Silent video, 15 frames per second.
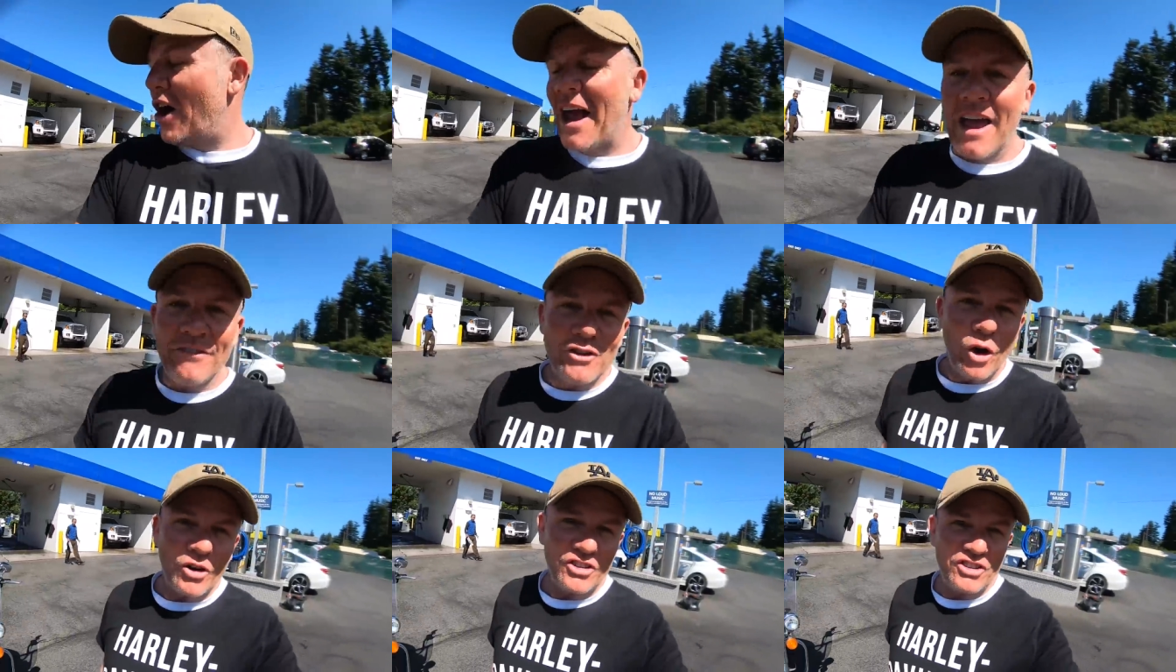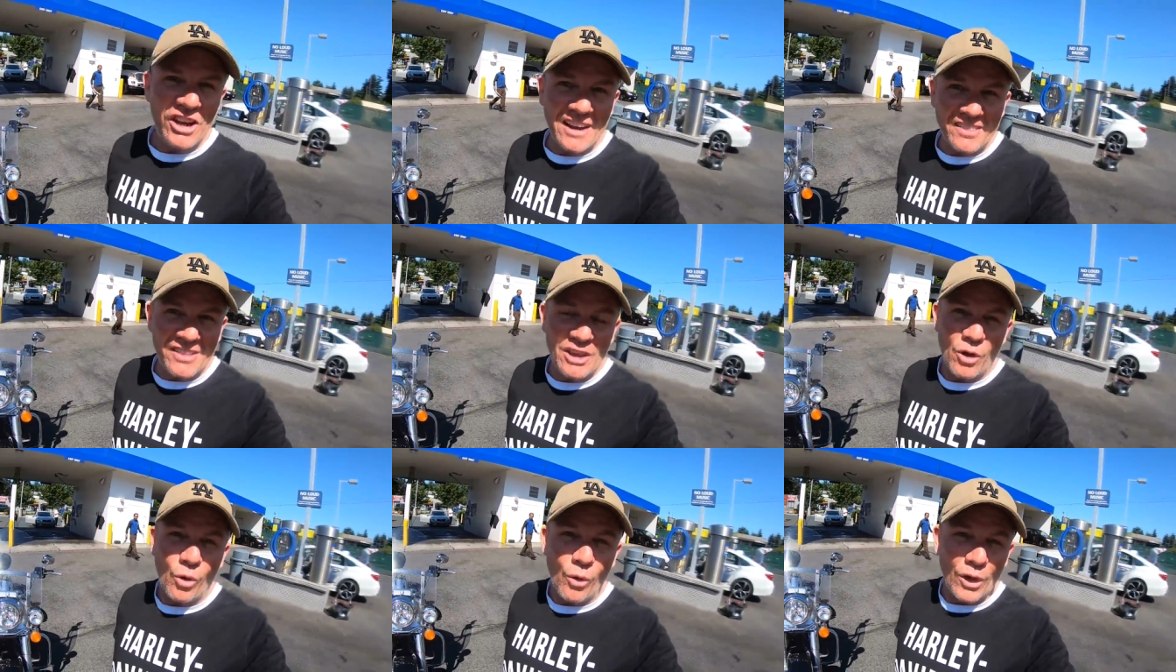I have not checked
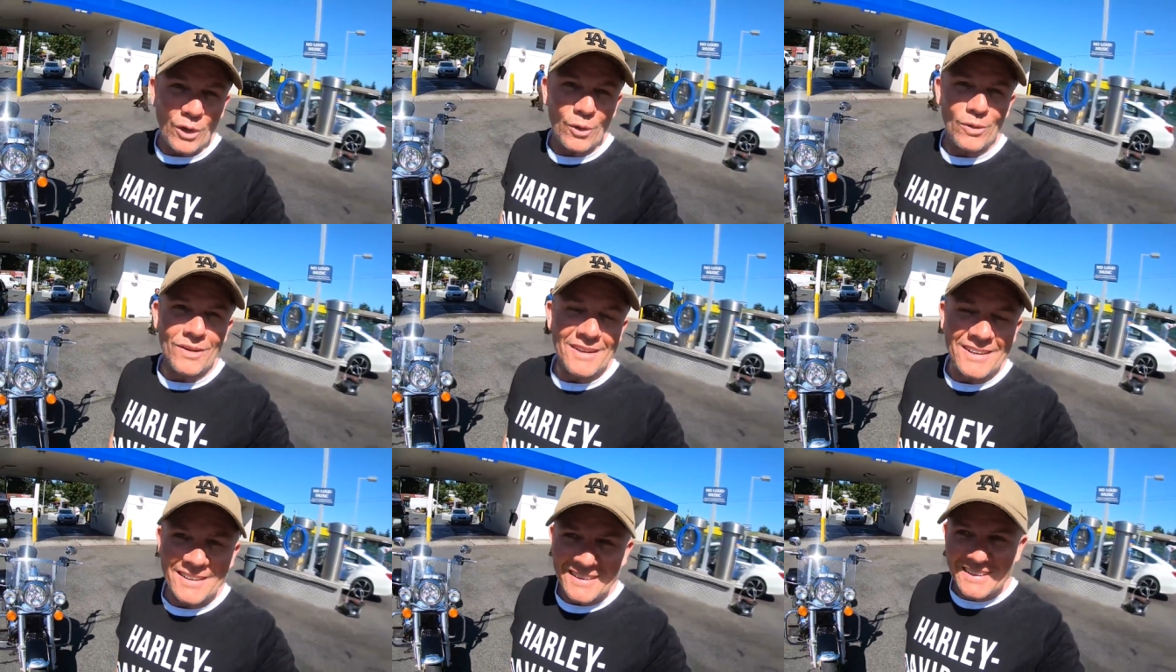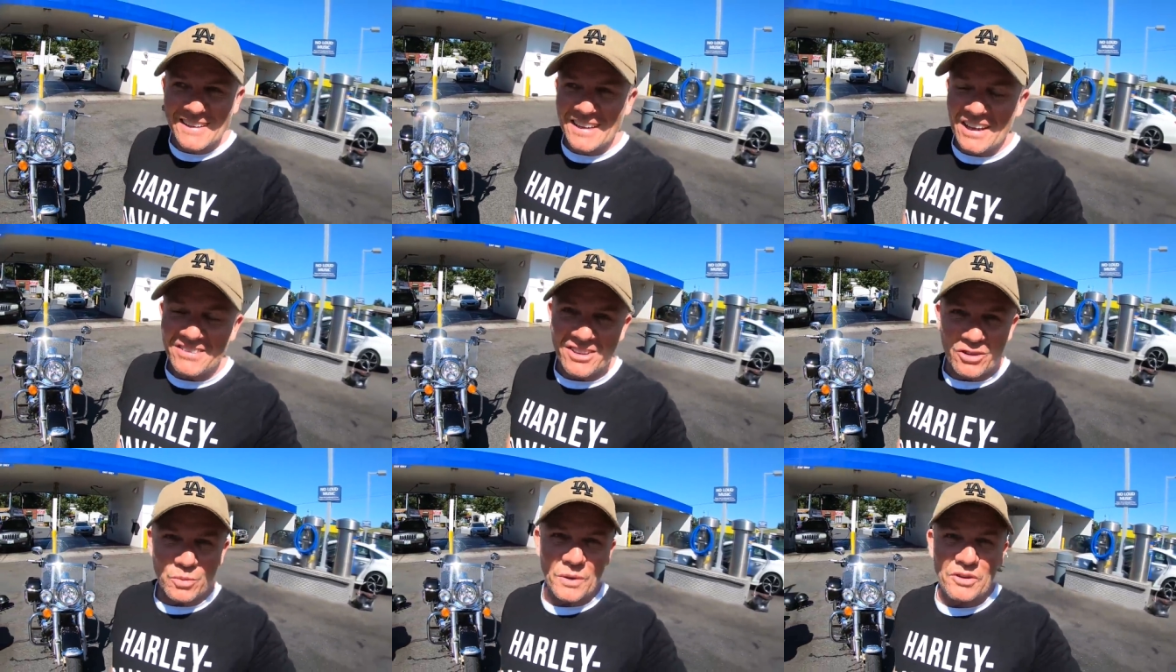the oil
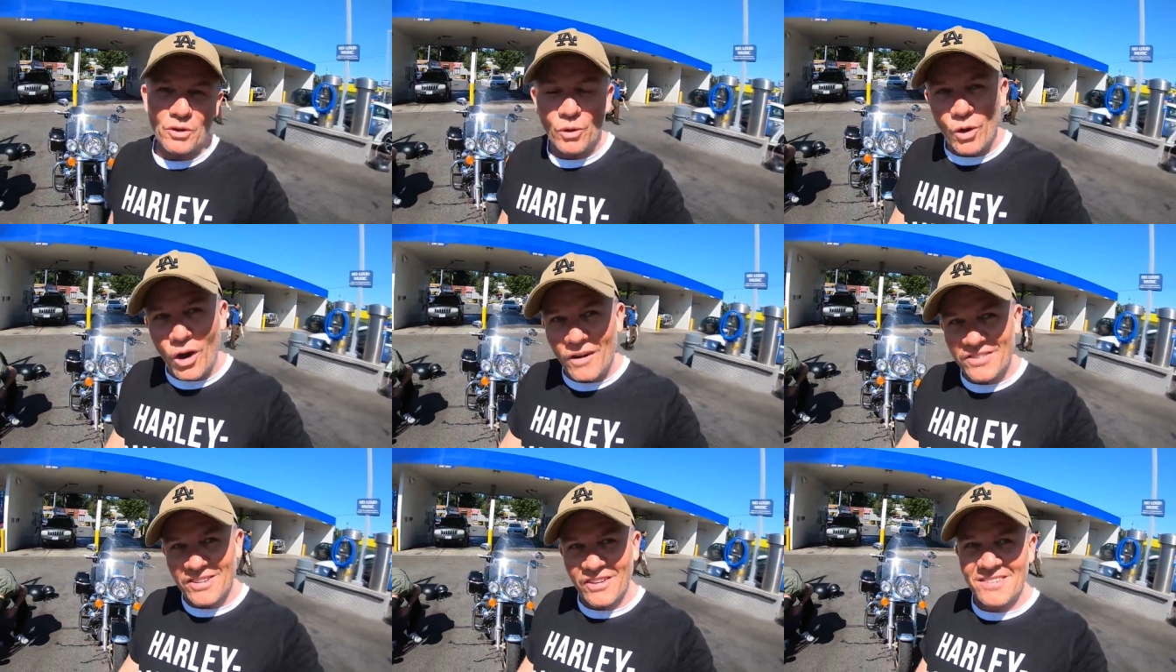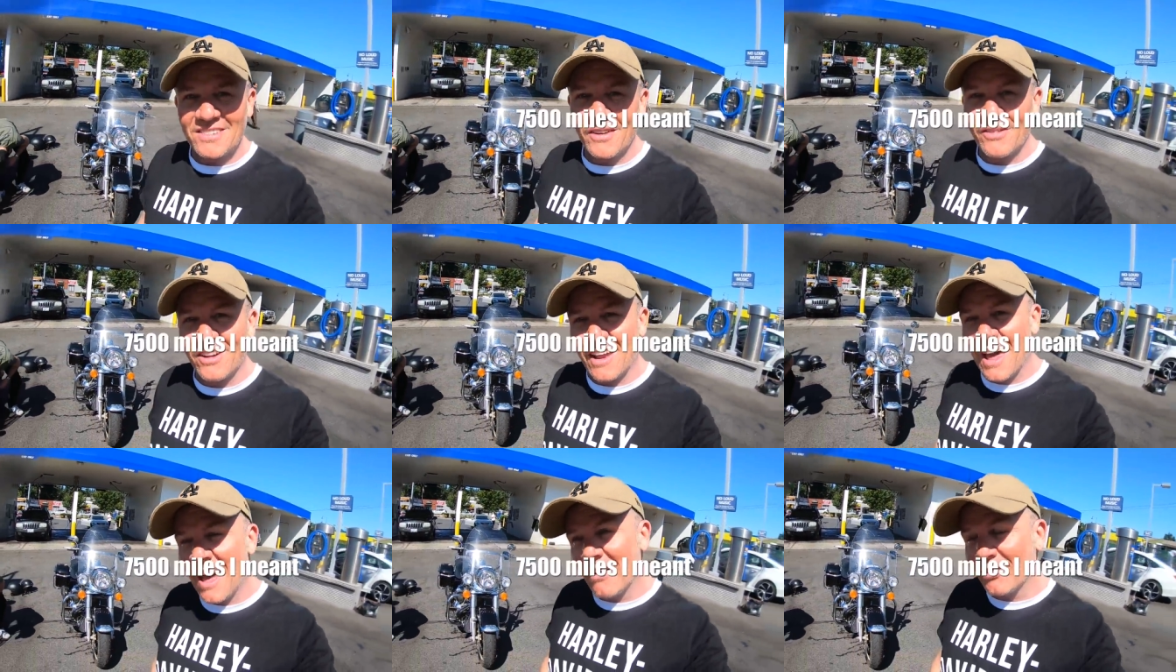since we took off, so seven
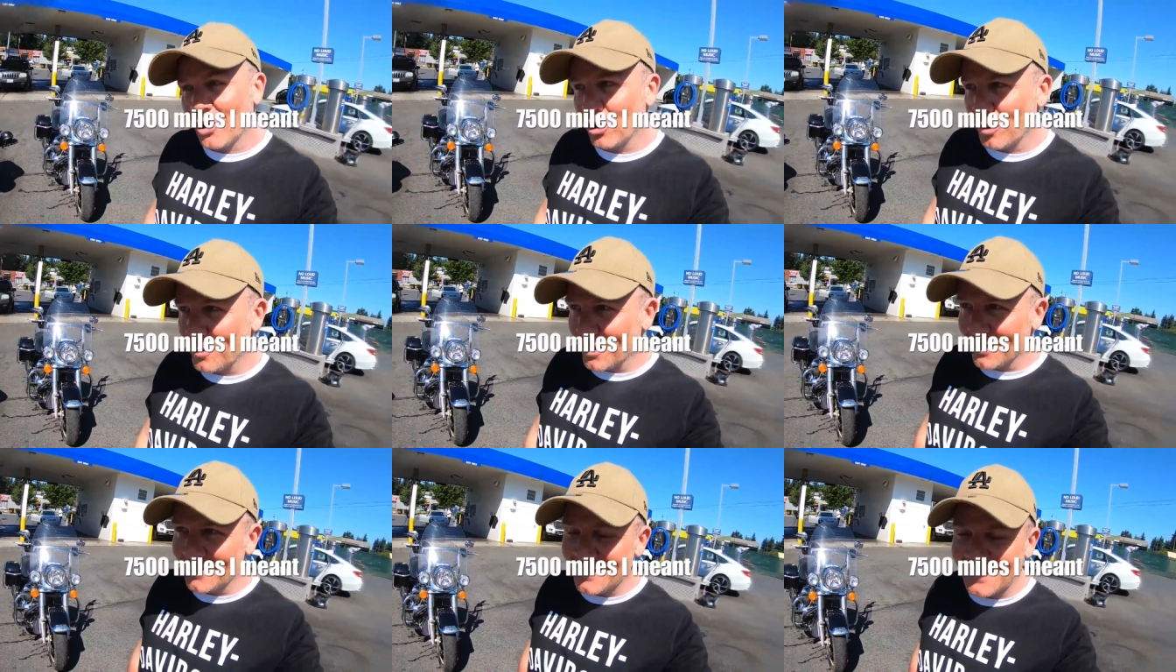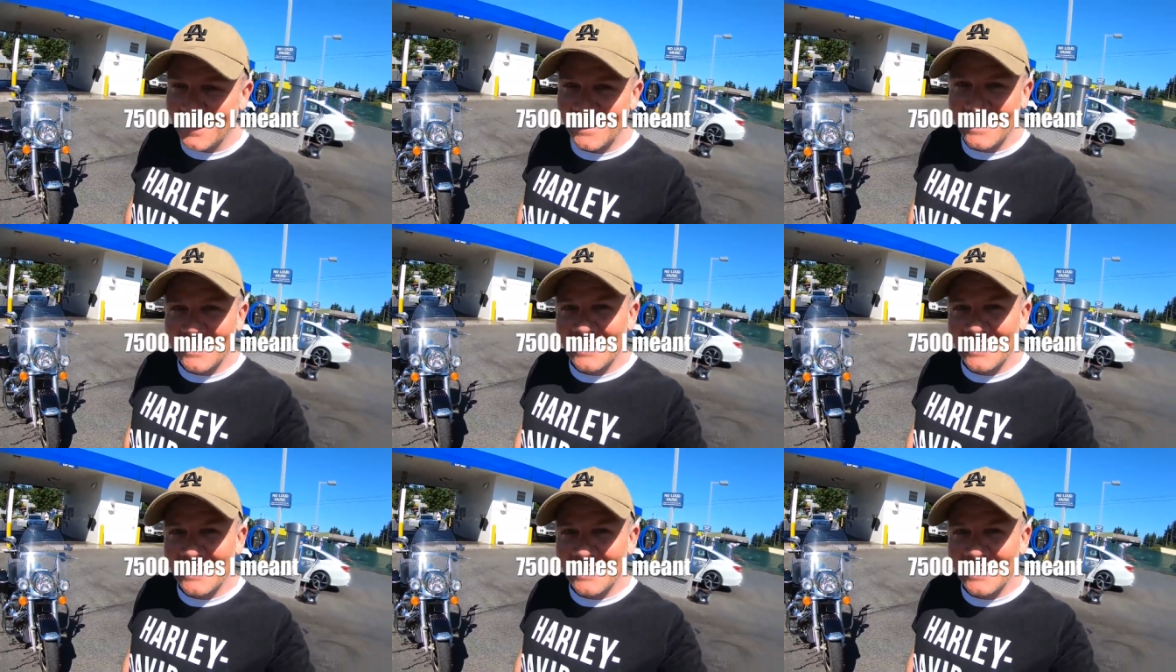and a half kilometers.